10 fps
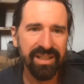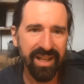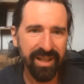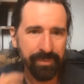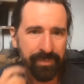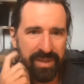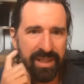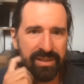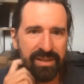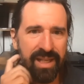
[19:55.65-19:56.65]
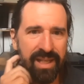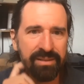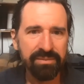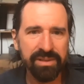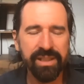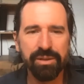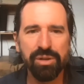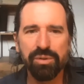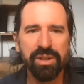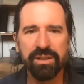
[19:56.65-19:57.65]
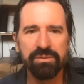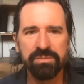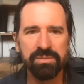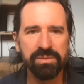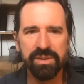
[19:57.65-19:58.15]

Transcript: that you can.